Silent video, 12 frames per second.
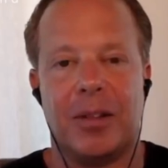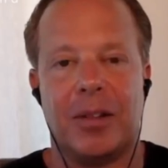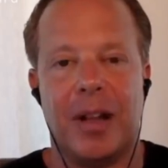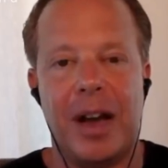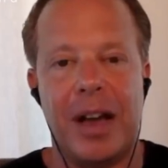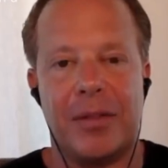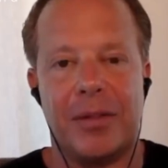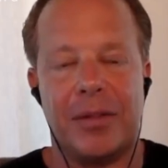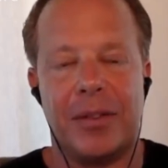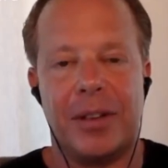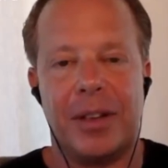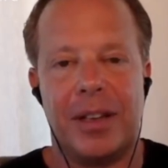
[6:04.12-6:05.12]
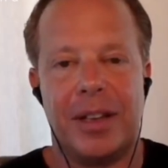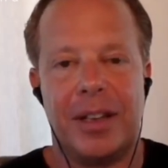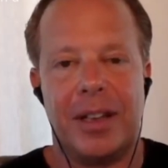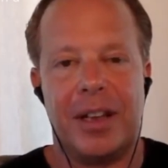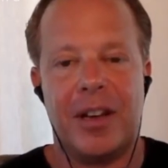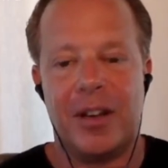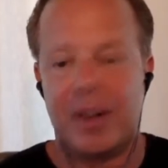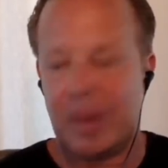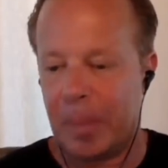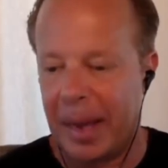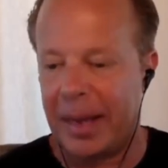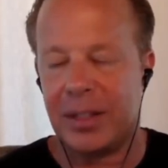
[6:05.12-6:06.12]
in your life, you're going
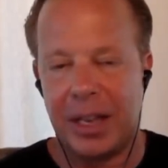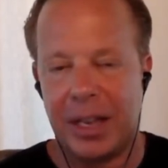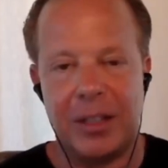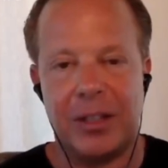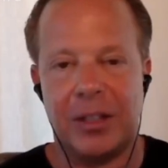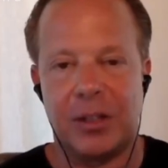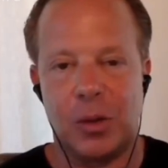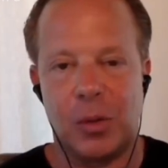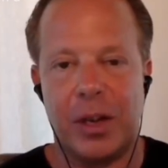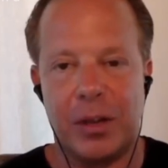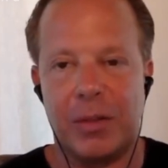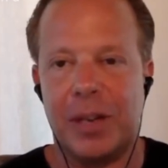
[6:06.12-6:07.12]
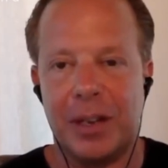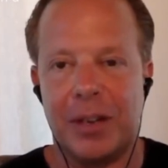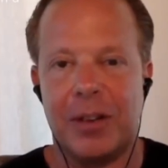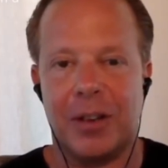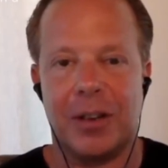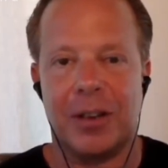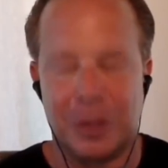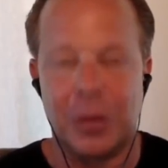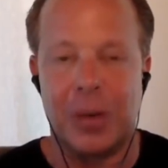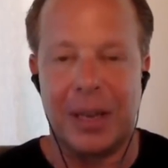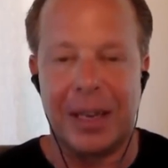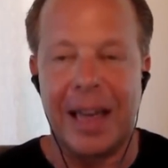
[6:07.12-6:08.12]
to pay attention to what you did and you're going to
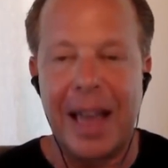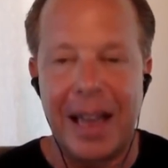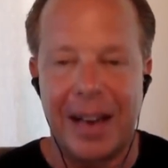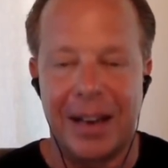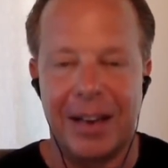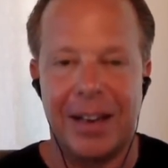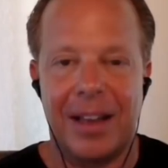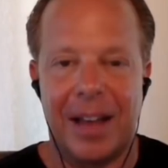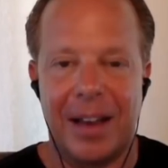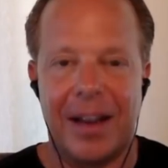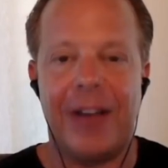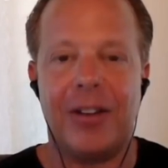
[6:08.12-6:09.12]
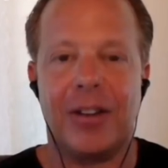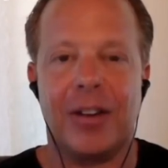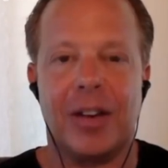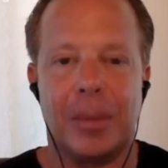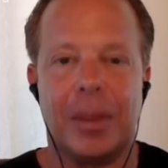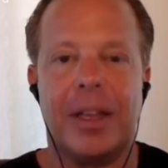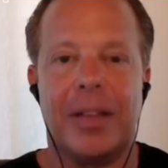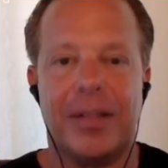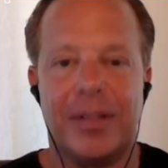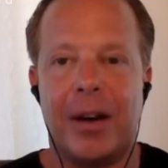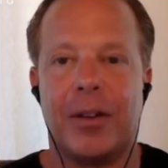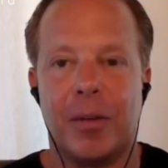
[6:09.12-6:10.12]
do it again. And now you're going to
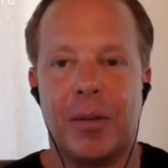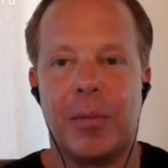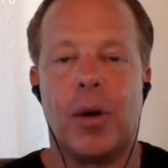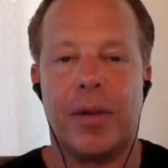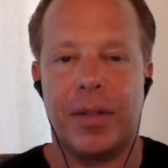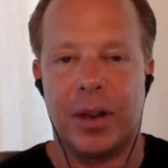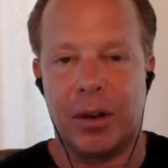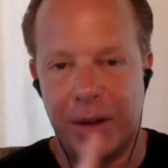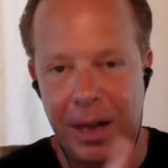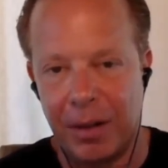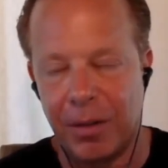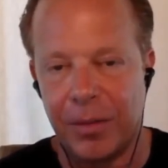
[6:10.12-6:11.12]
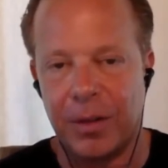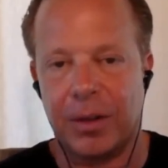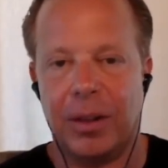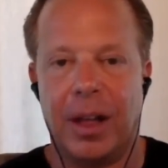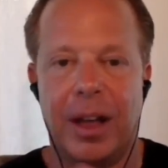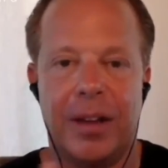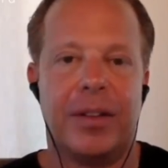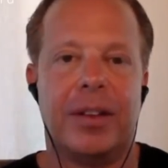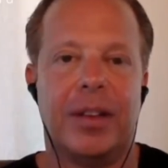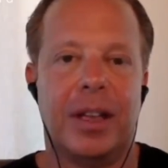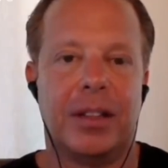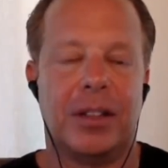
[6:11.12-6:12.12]
believe now you're more of the creator of your life
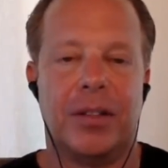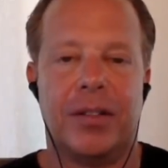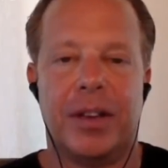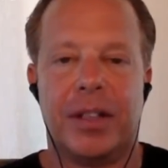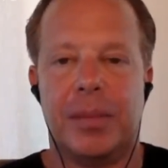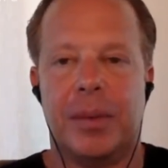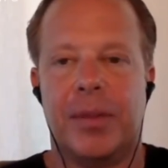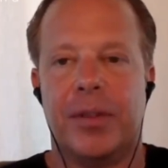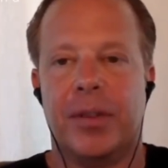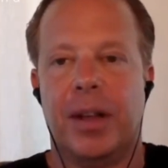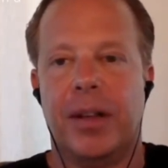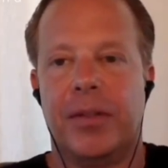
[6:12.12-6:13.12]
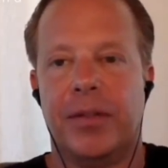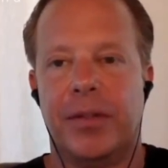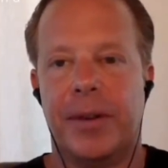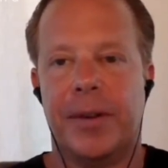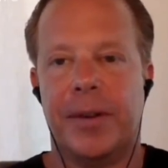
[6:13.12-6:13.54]
and less of the victim of your life.